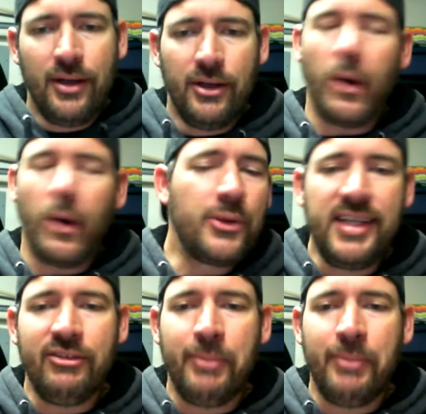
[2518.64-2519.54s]
So I was
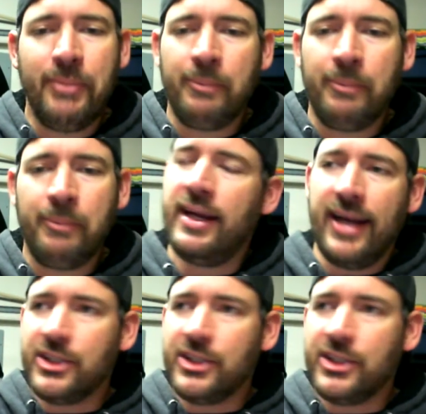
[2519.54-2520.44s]
leaving Big Bend and I
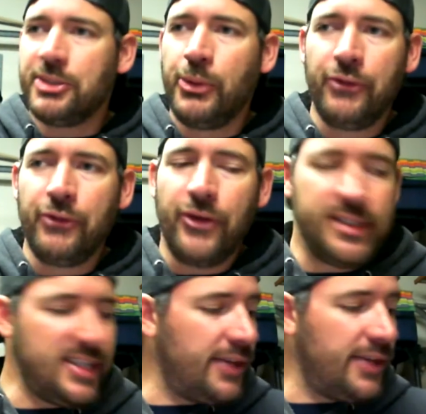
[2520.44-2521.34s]
just pulled over on
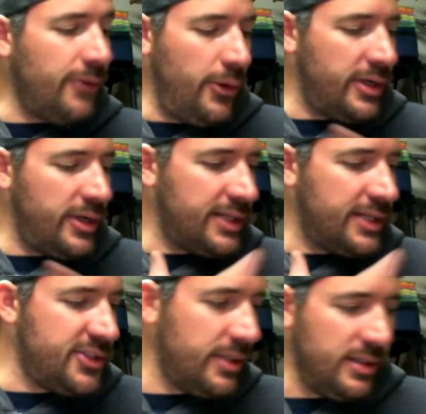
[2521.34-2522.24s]
the side of the road and I
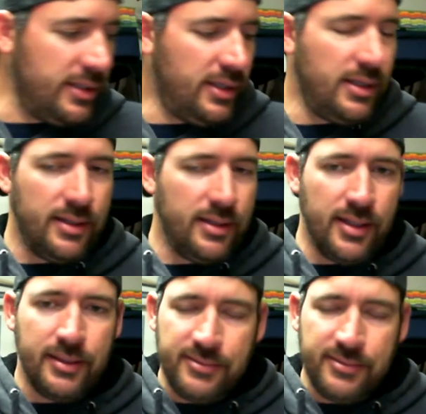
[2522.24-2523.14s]
took
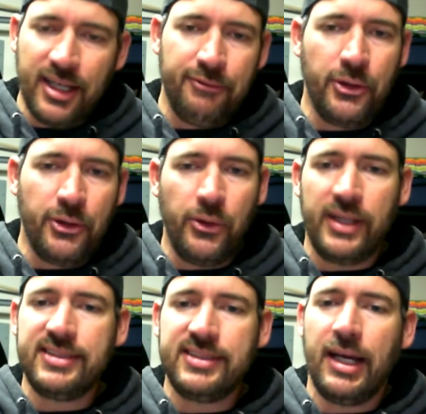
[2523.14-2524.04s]
the telephoto lens out